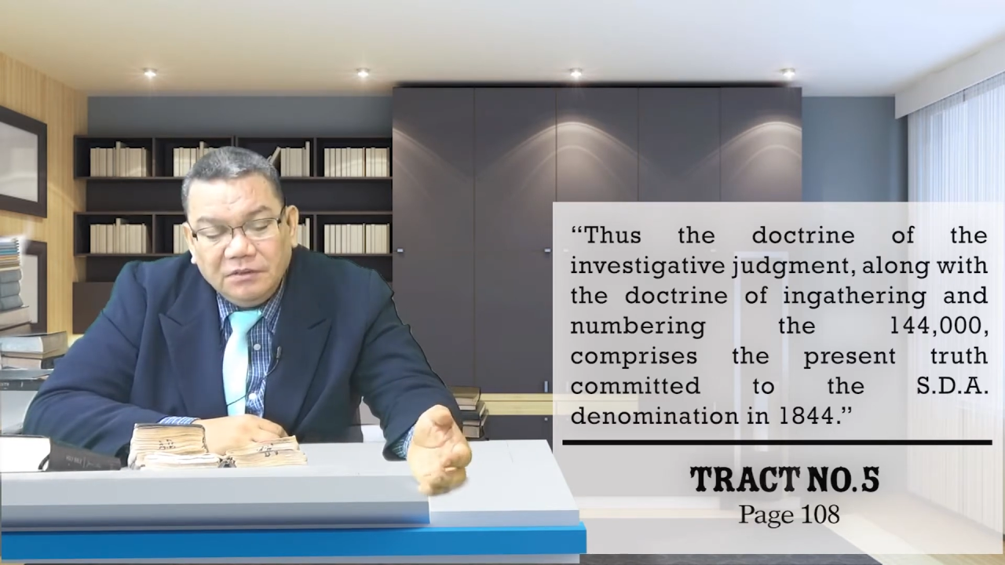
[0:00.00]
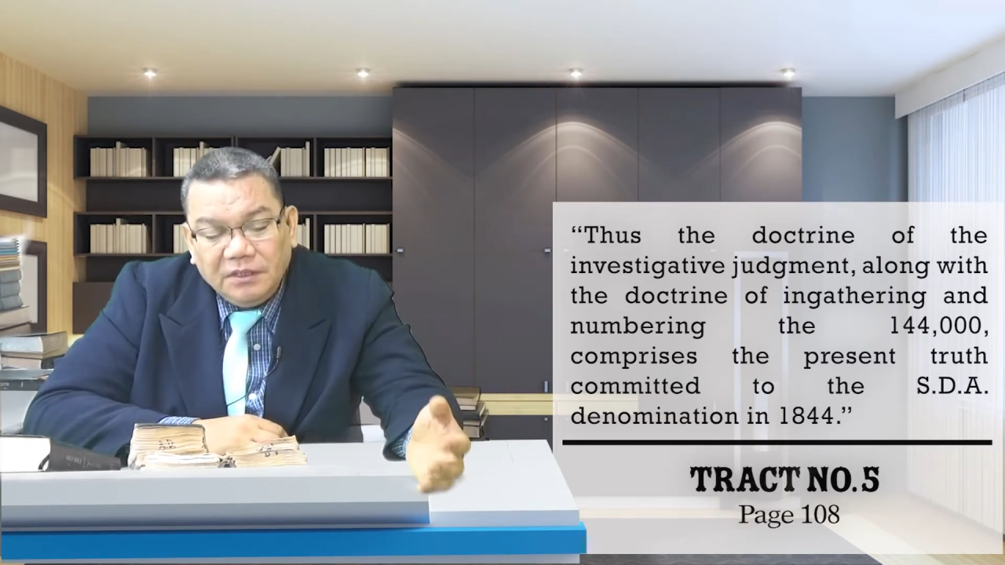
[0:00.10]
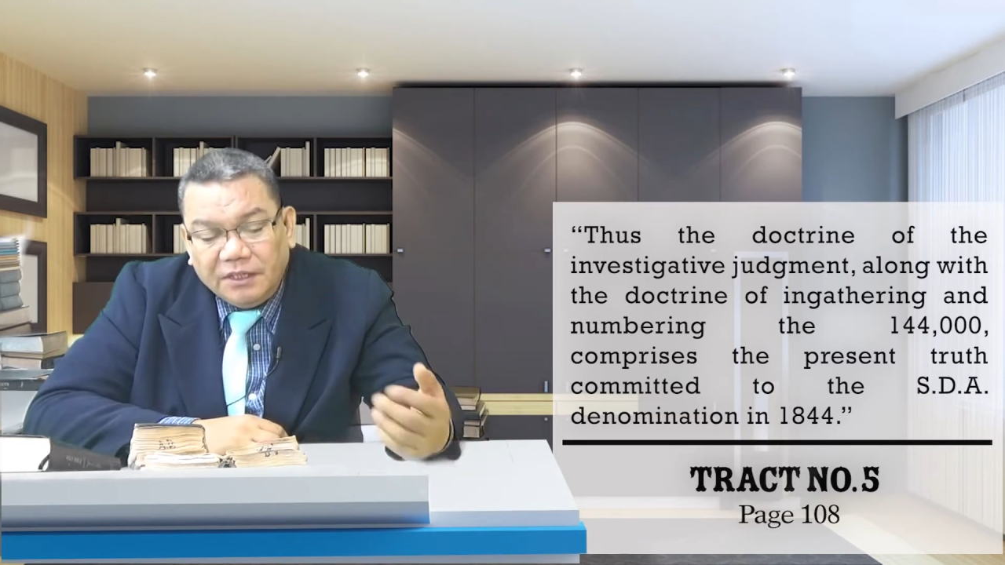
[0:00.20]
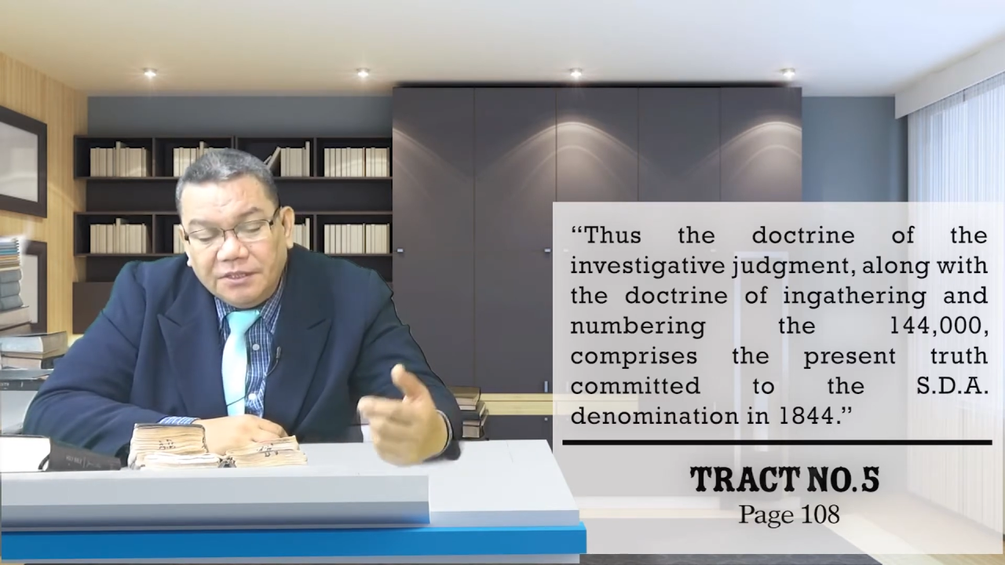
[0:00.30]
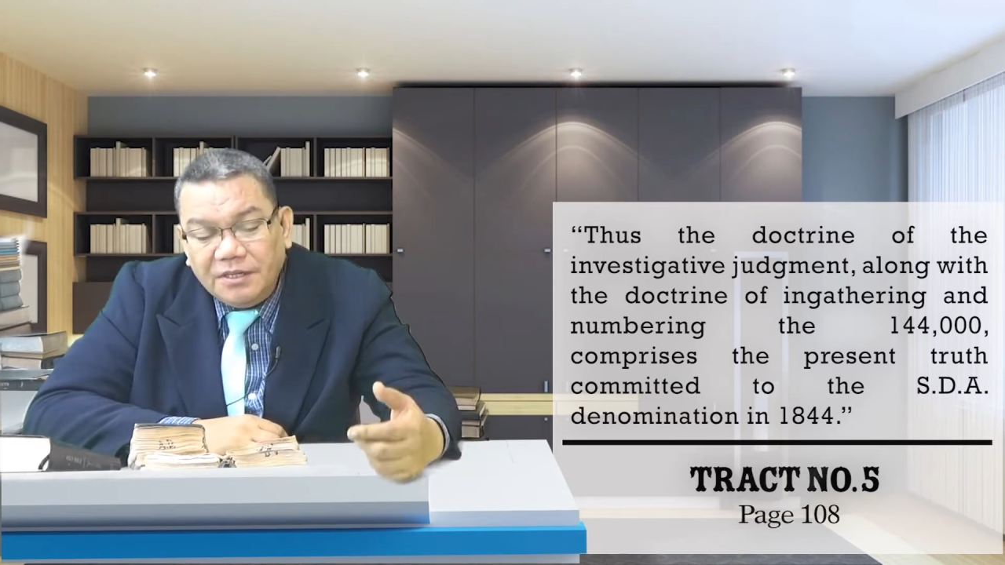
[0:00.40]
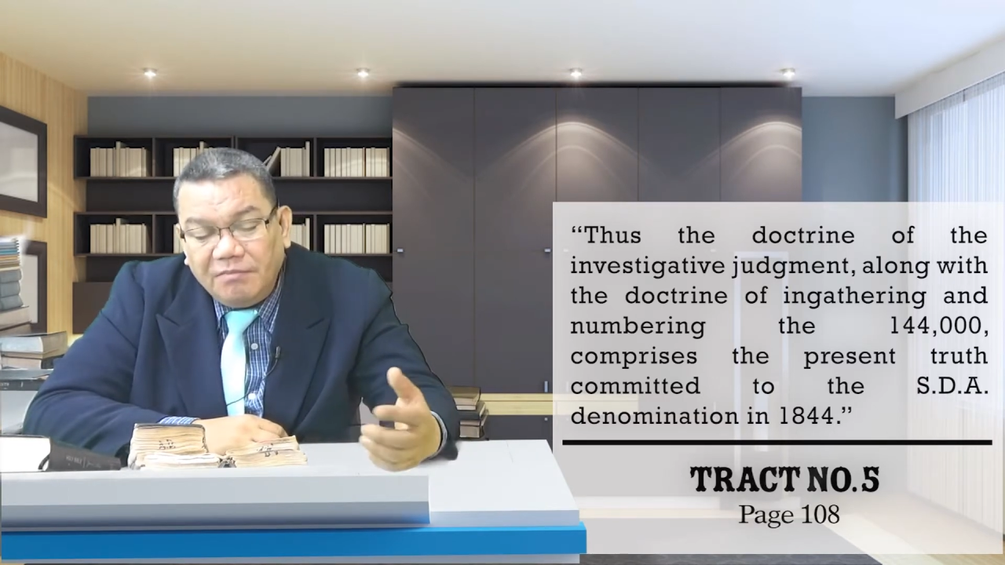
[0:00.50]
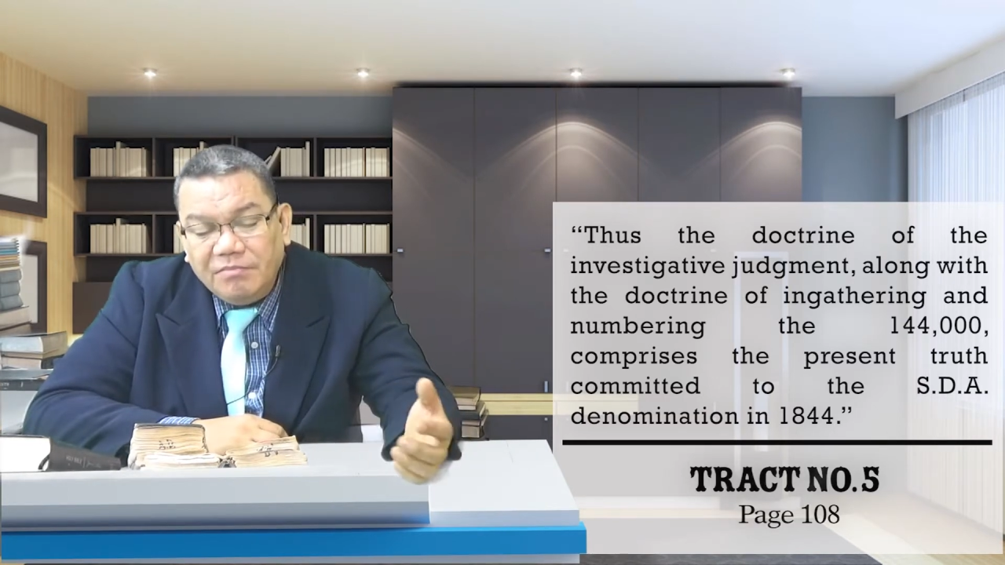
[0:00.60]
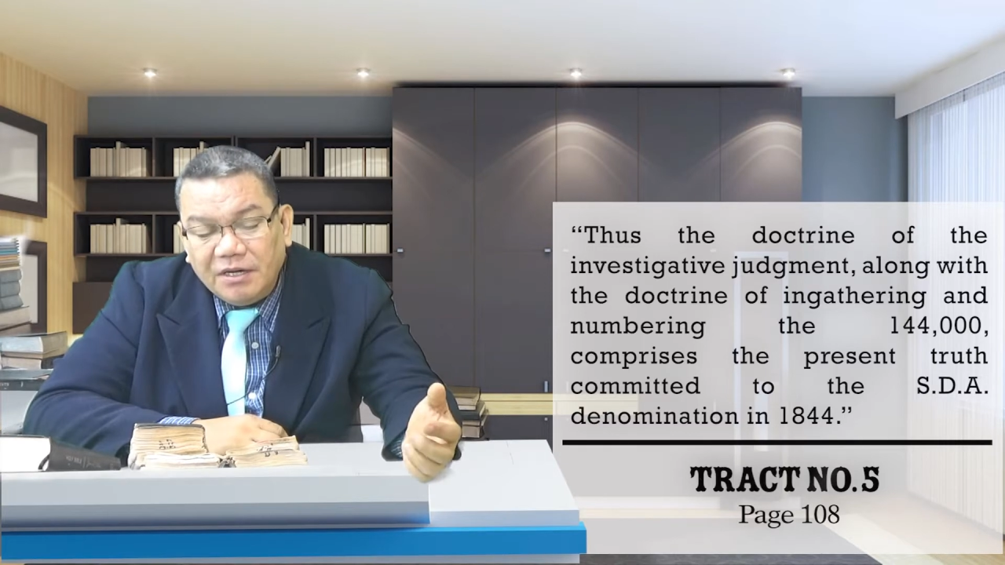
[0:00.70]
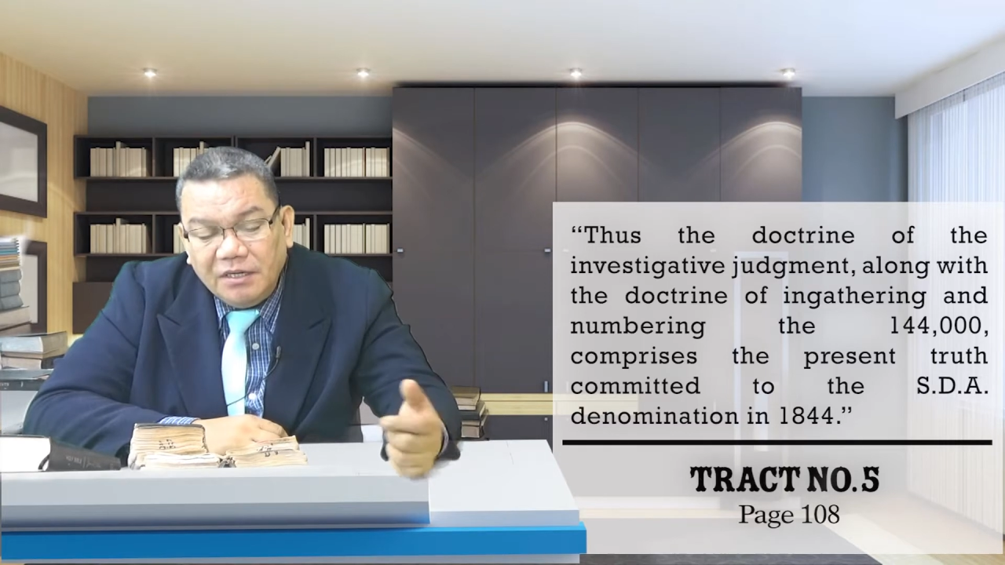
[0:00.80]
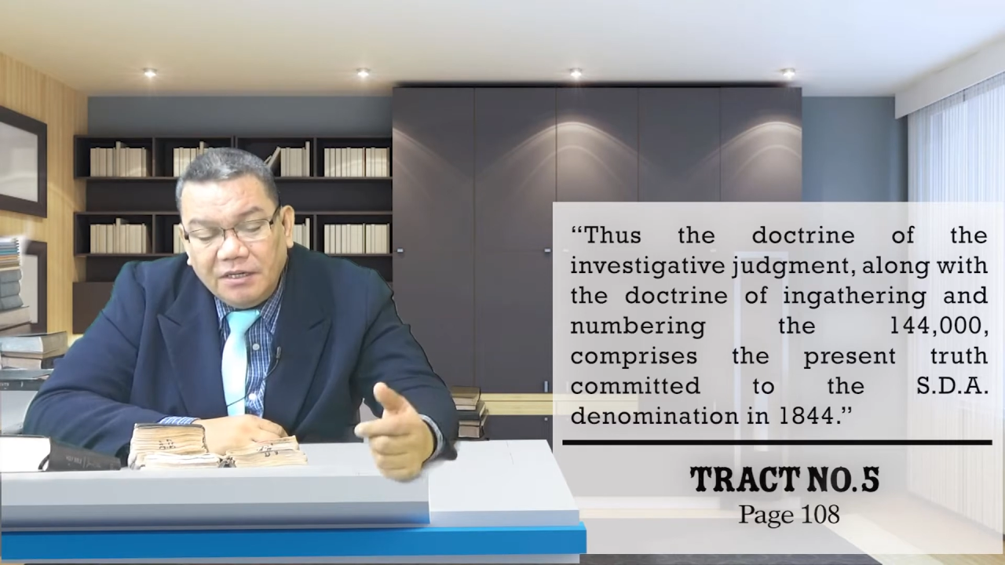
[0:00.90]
and numbering